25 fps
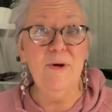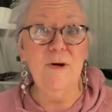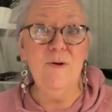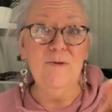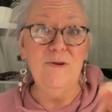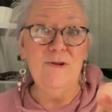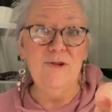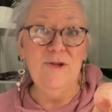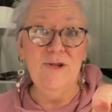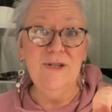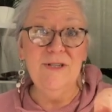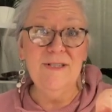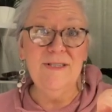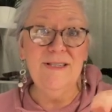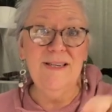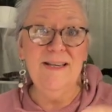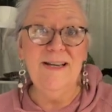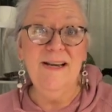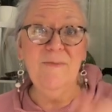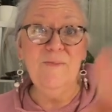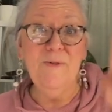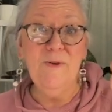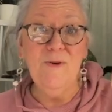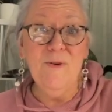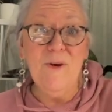Oh, did you just
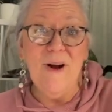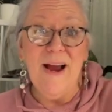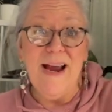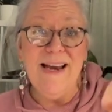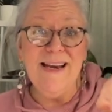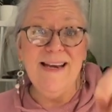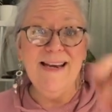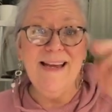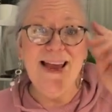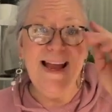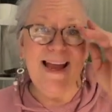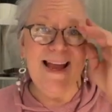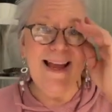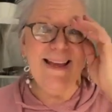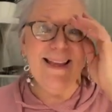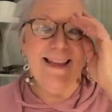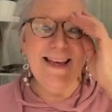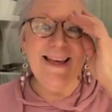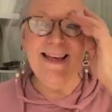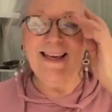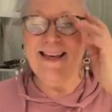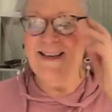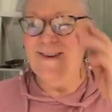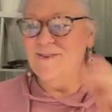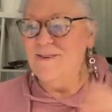sign up? Great, yay,
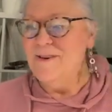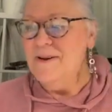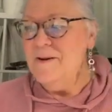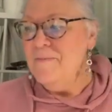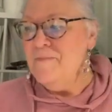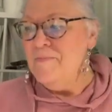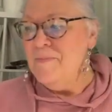thank you.